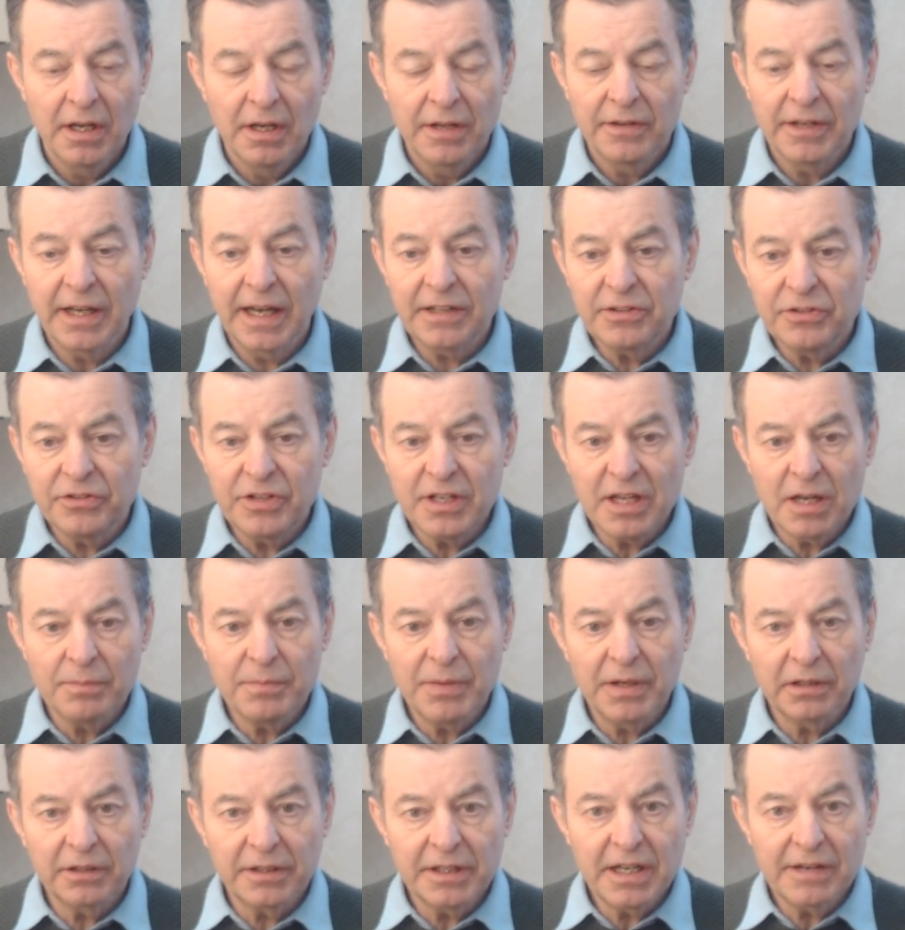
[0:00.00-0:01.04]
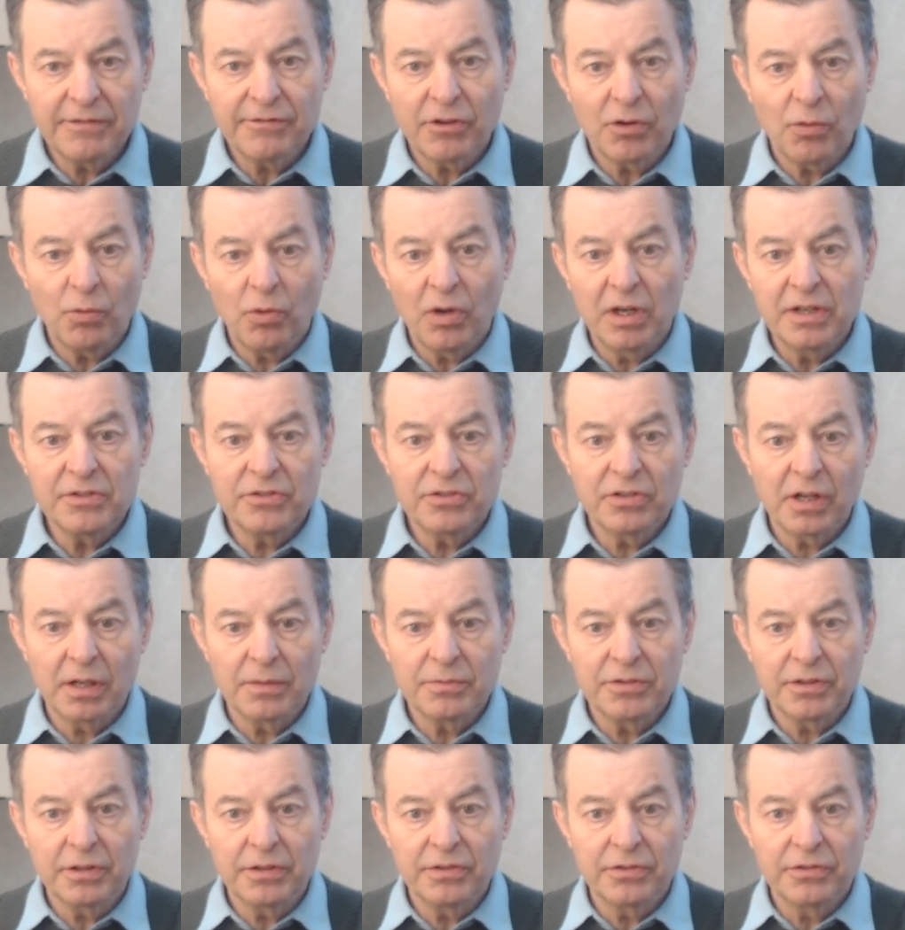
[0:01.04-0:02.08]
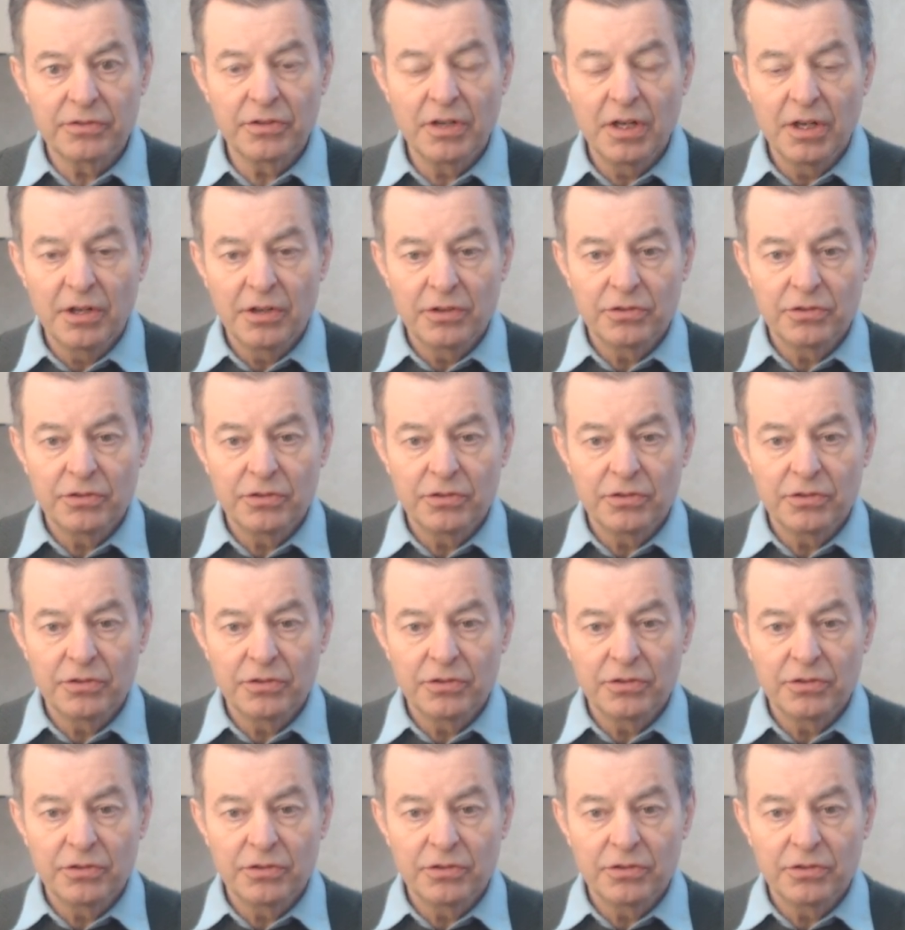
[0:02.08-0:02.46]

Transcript: That's the ability for one substance